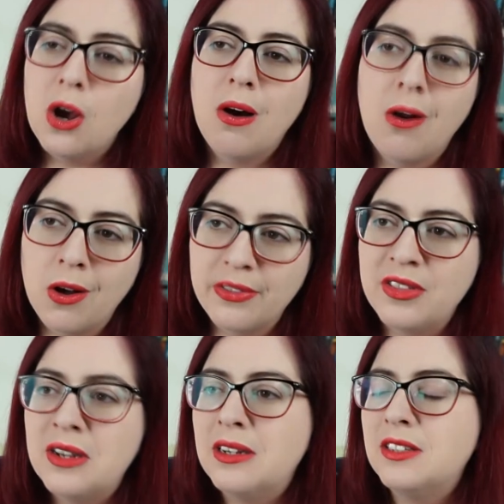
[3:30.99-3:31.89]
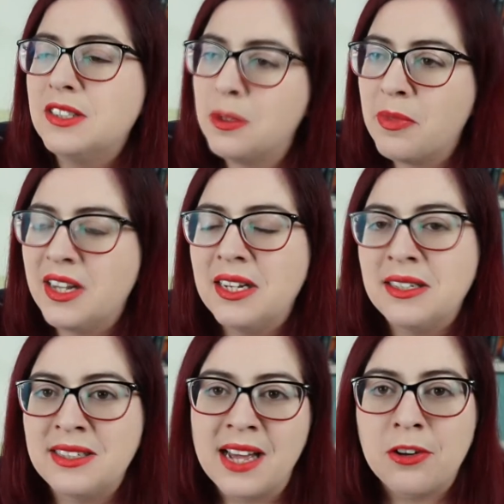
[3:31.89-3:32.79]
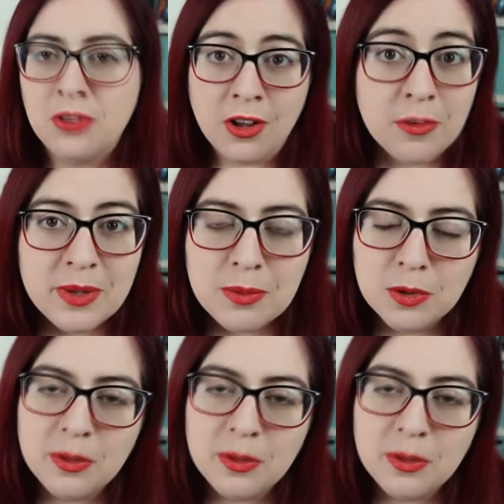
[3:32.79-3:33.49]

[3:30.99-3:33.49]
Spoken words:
on something that a lot of people